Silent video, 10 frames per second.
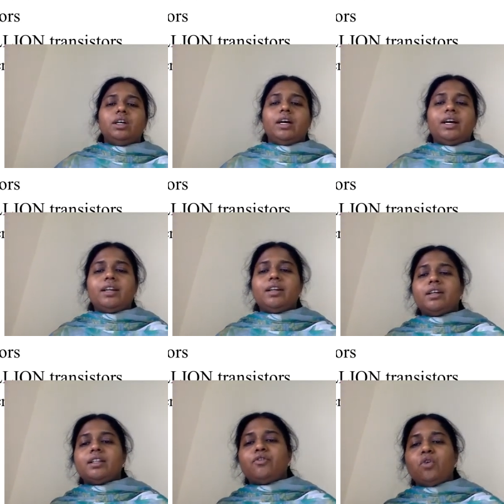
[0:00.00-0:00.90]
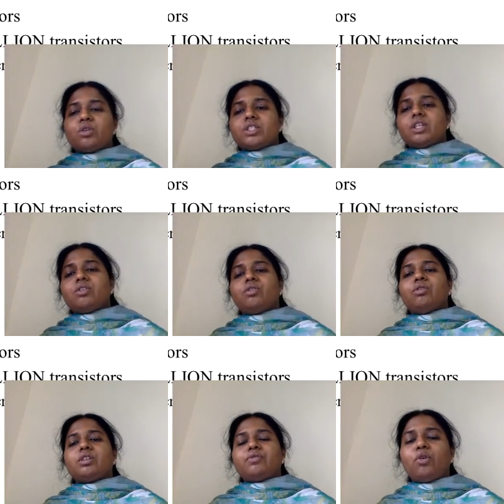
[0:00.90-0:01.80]
and the
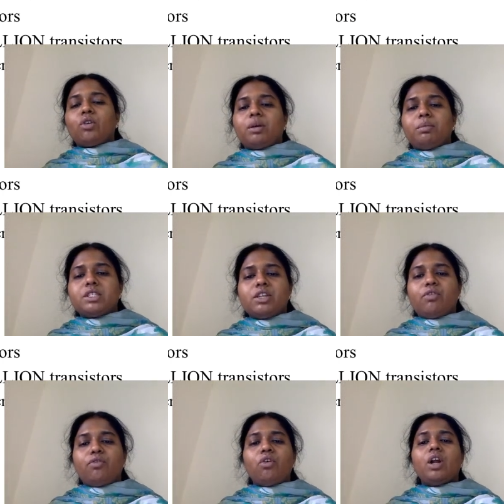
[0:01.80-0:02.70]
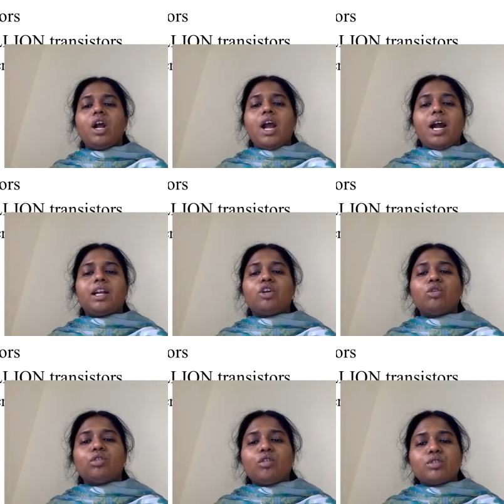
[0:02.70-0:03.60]
4004 had
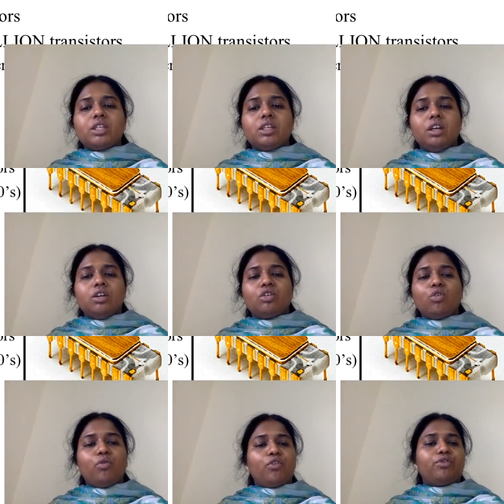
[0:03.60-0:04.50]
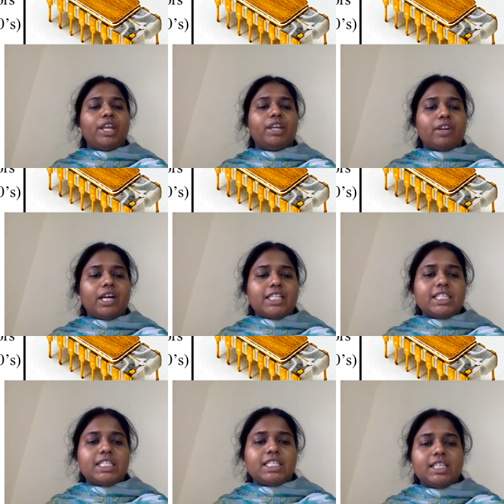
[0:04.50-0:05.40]
2250
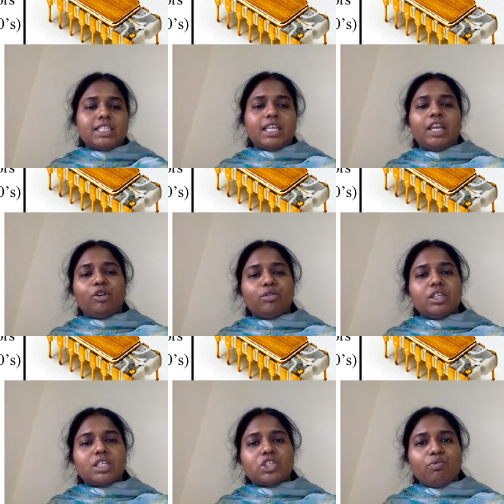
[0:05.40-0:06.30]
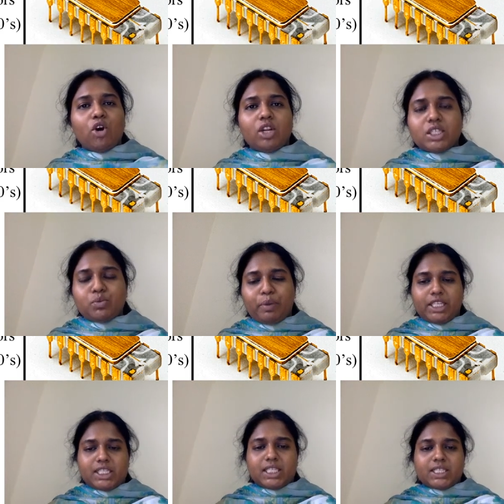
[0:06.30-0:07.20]
transistors into this small
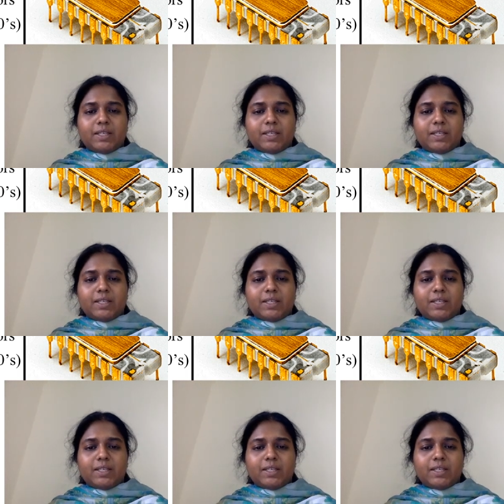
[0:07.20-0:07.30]
space.